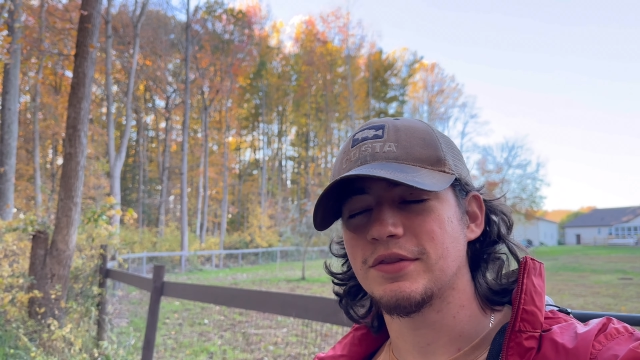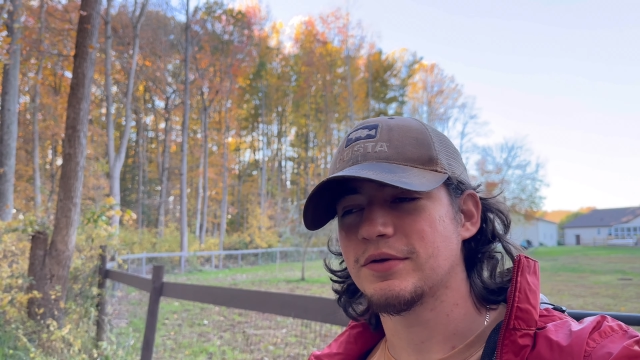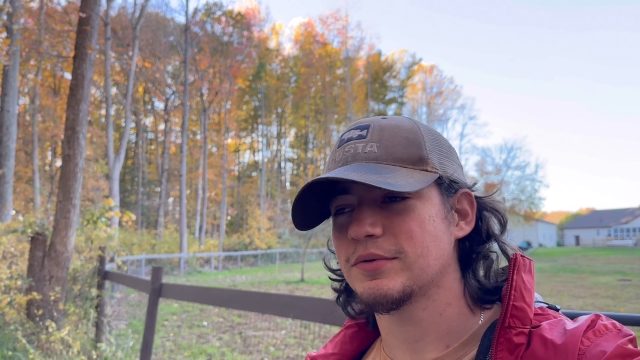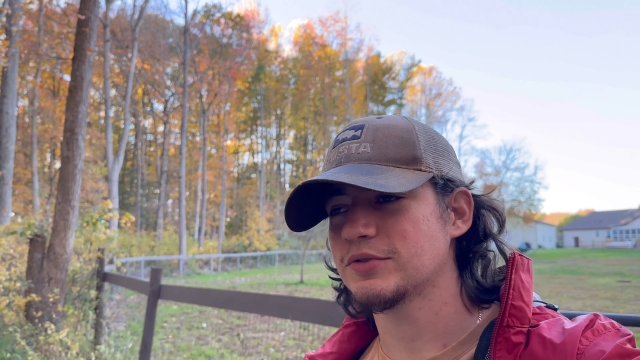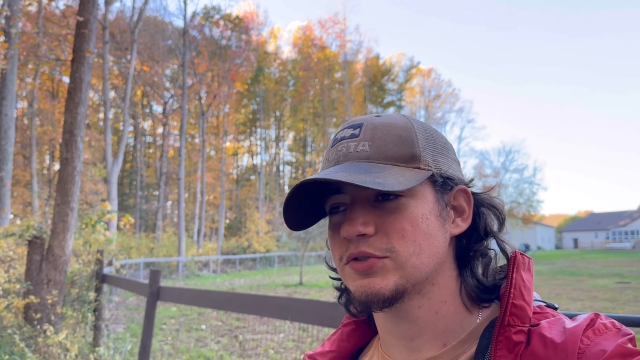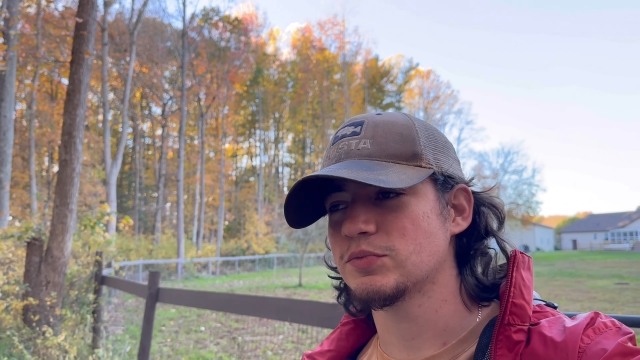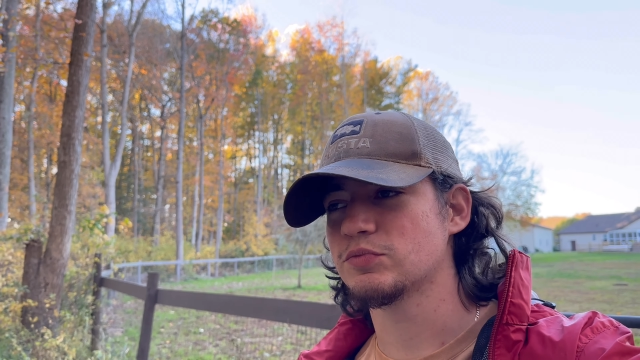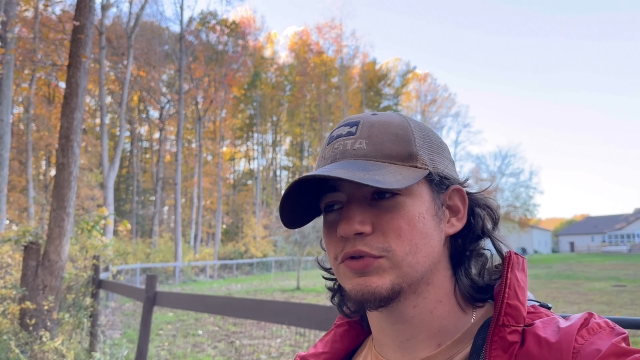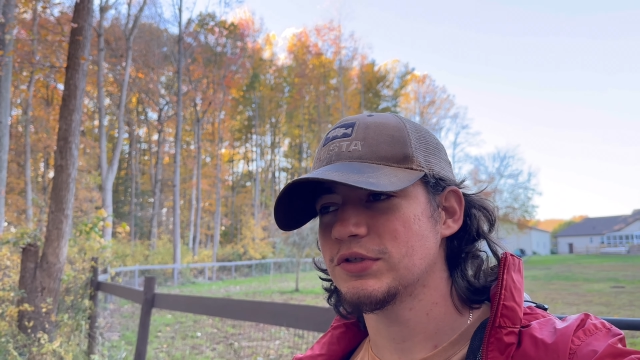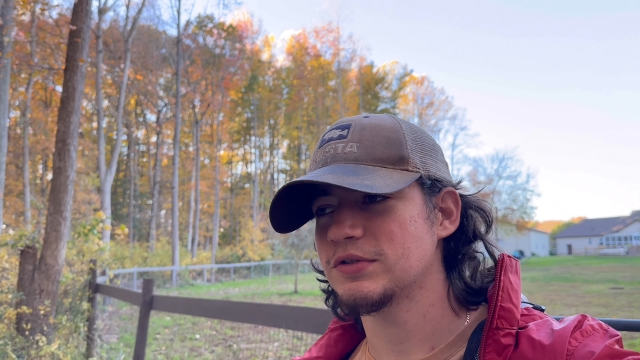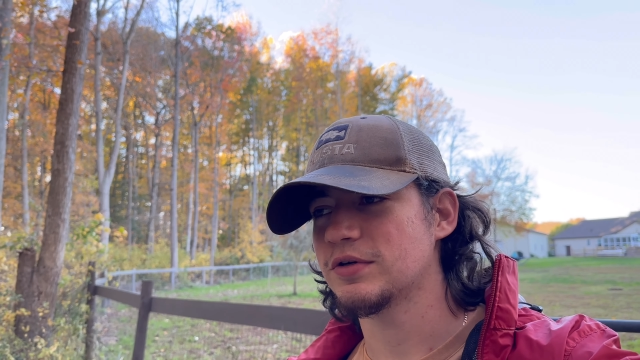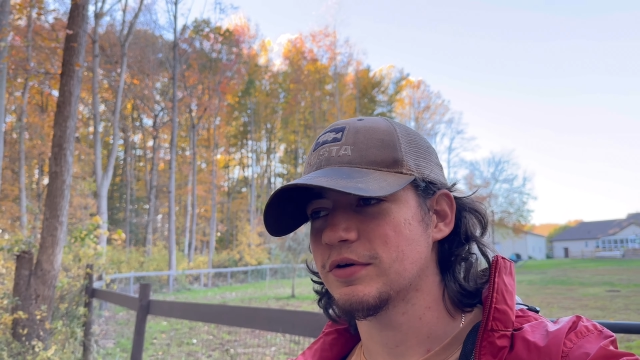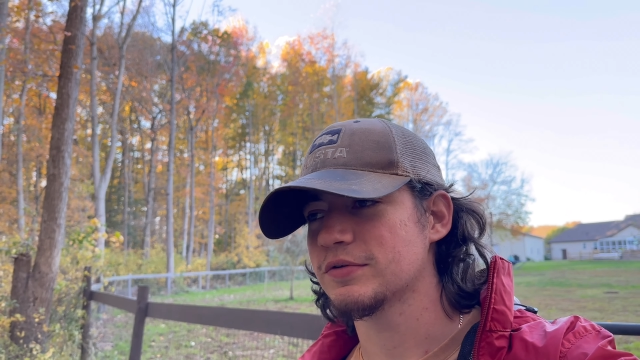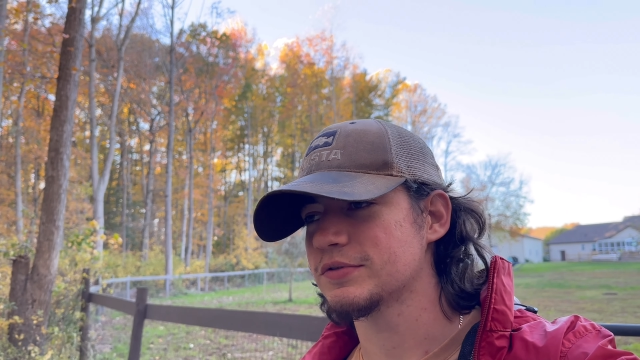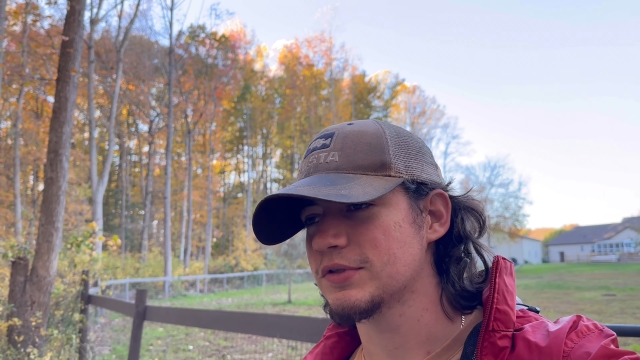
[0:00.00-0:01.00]
There were some
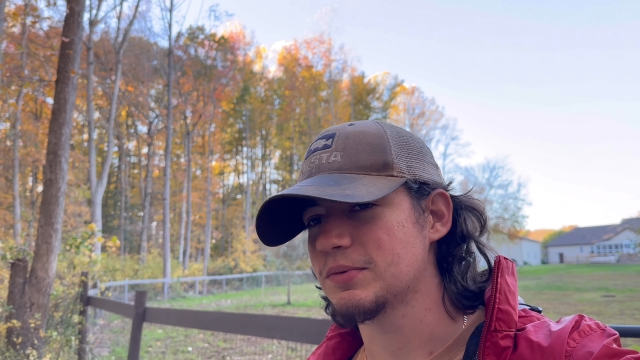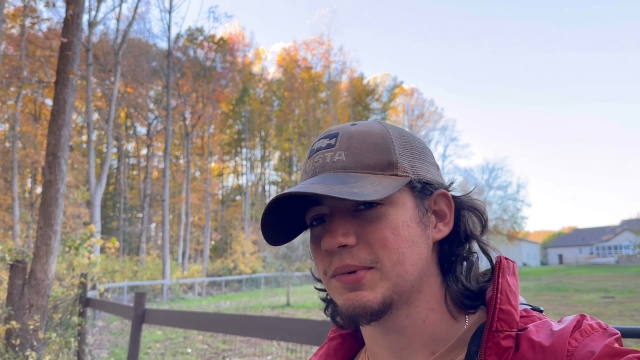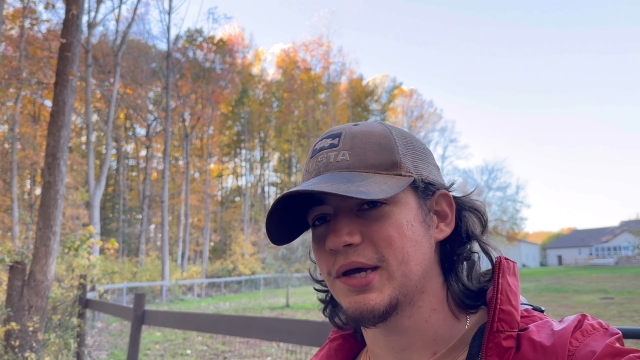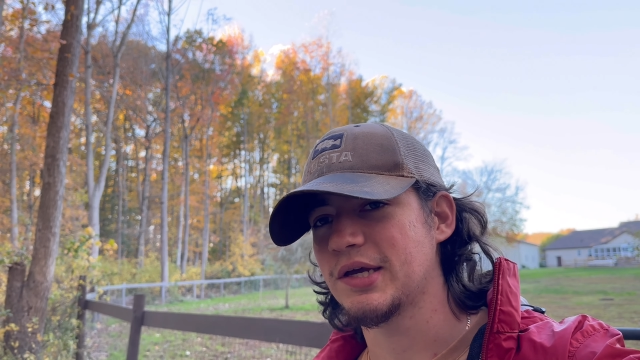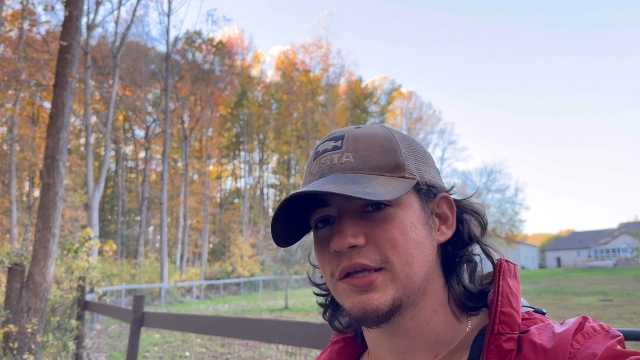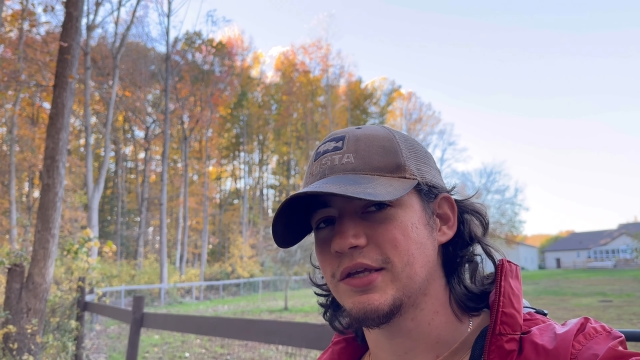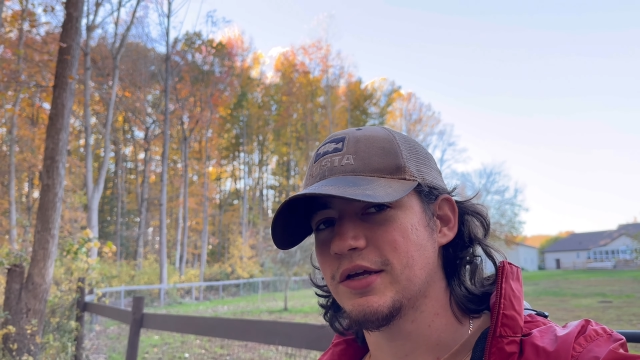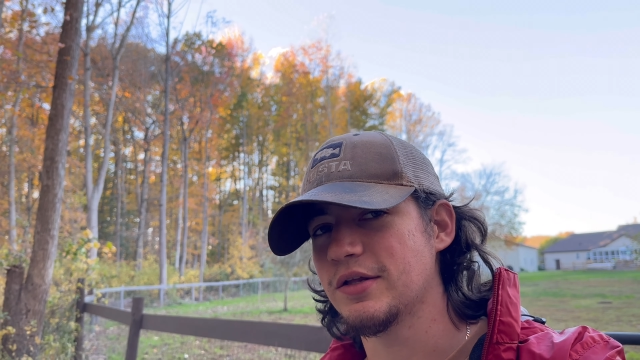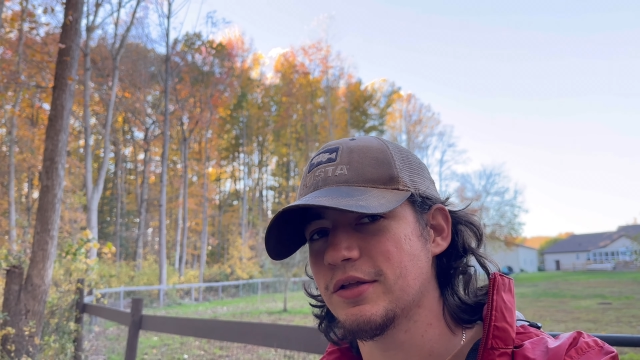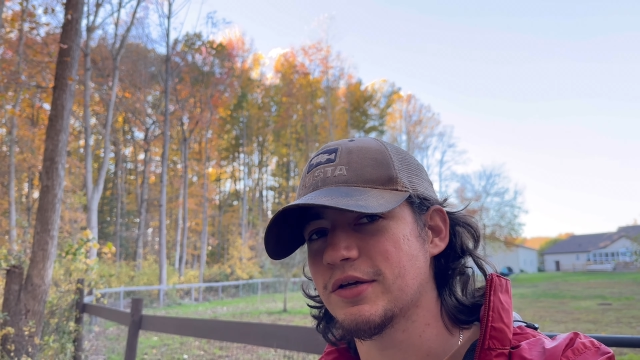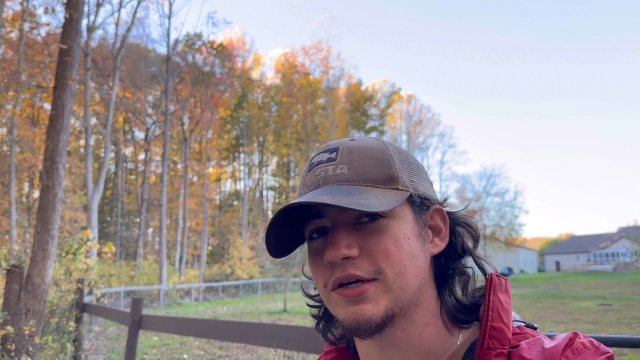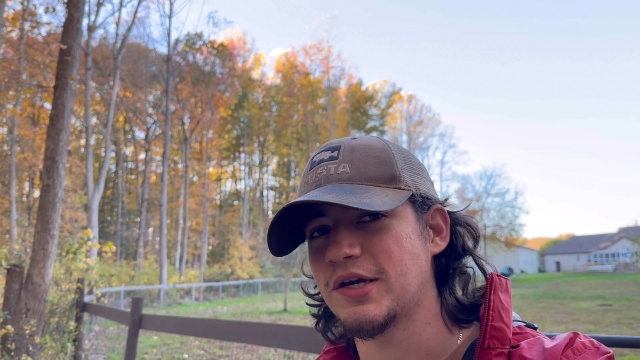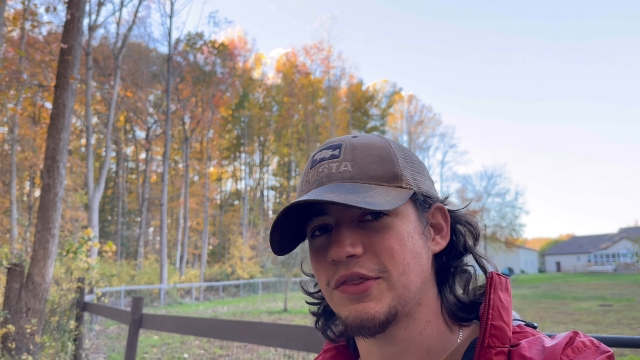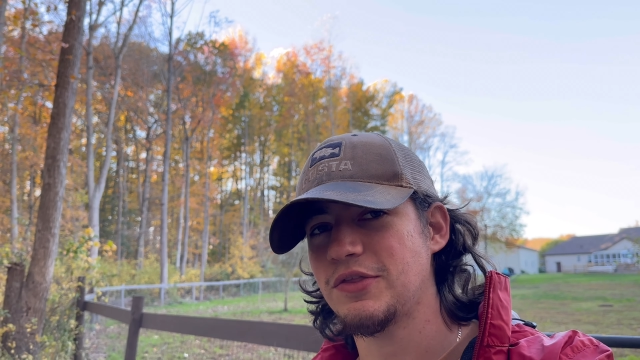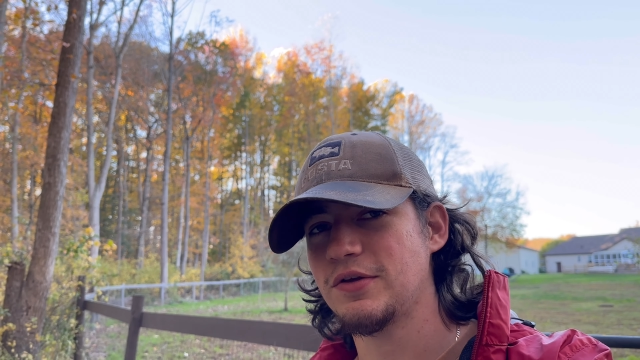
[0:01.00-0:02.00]
retards in the back
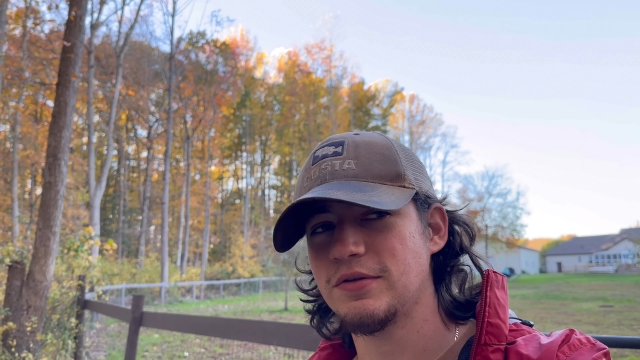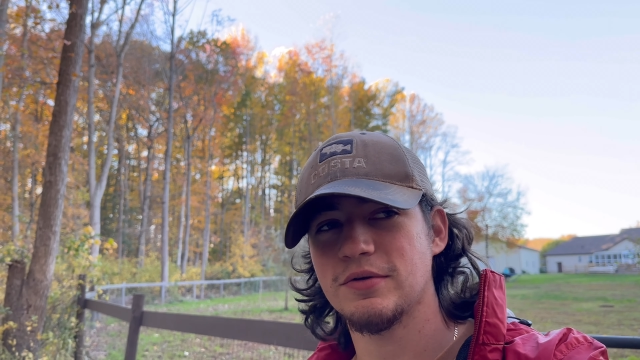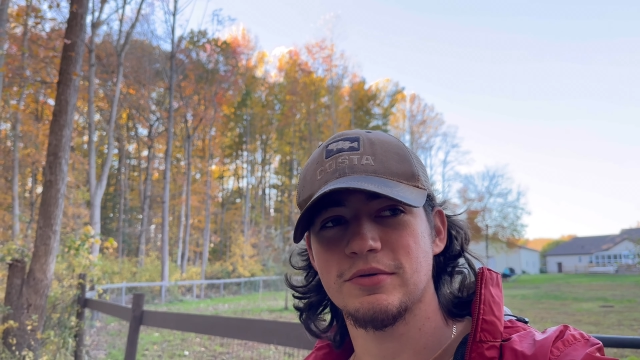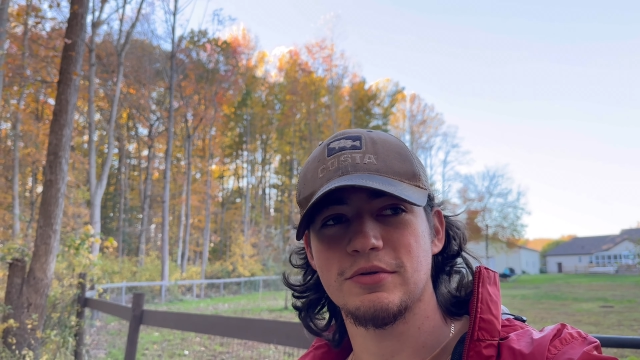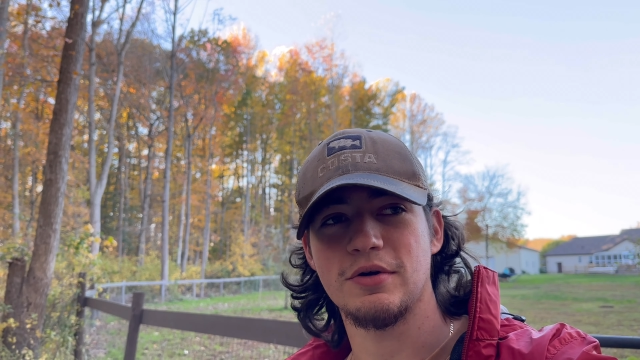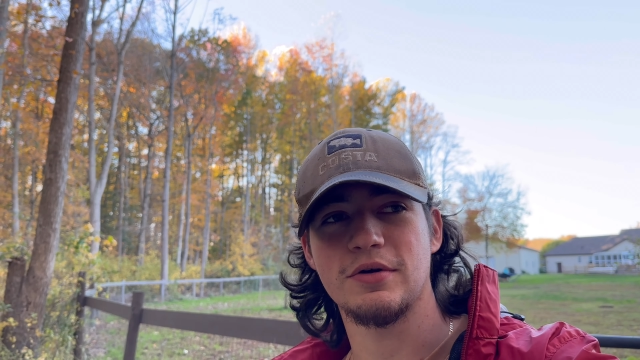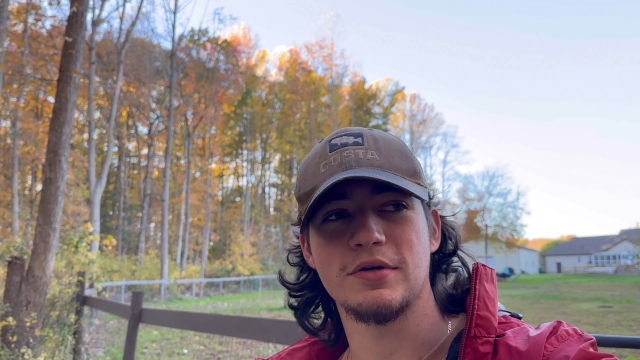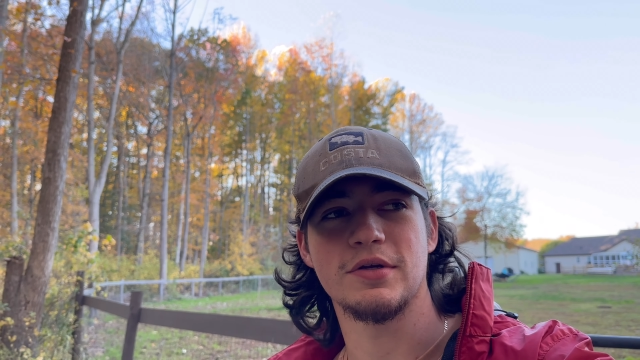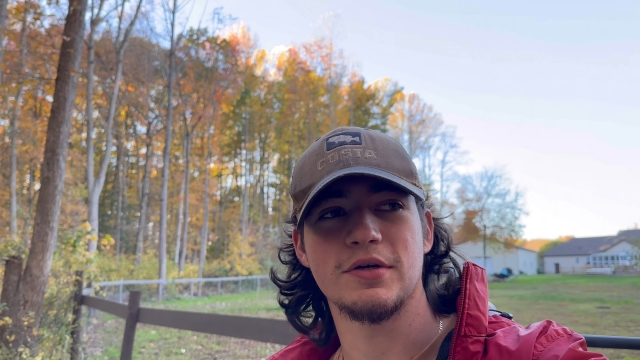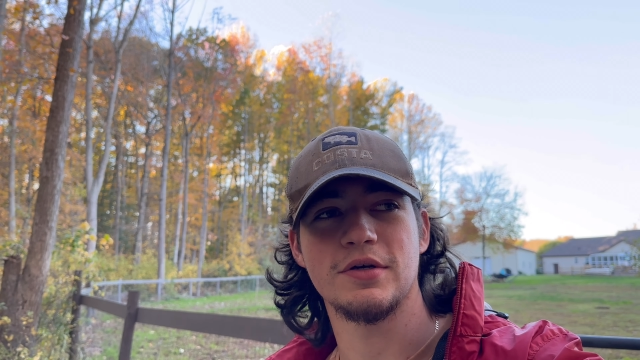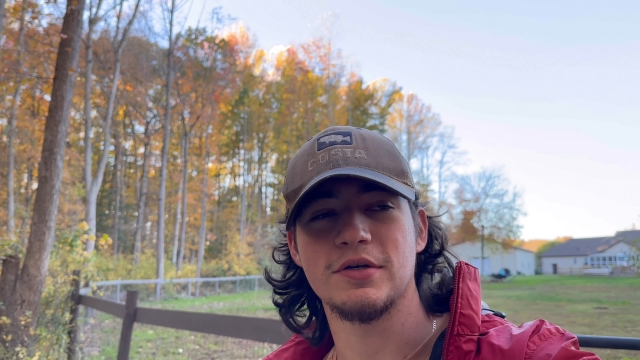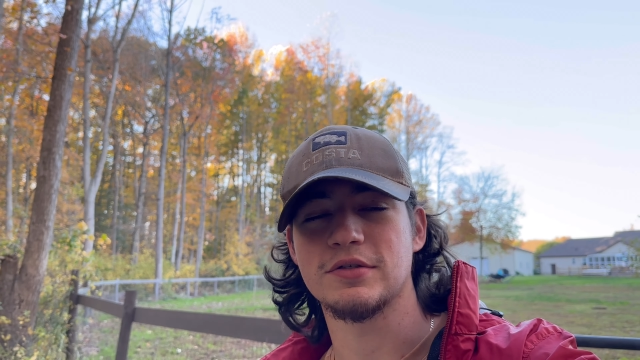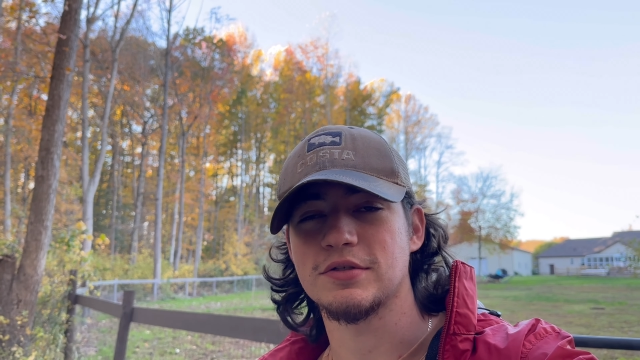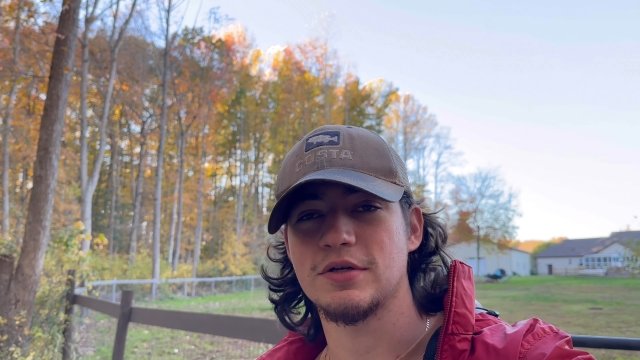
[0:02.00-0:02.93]
yelling. I think they were talking to us.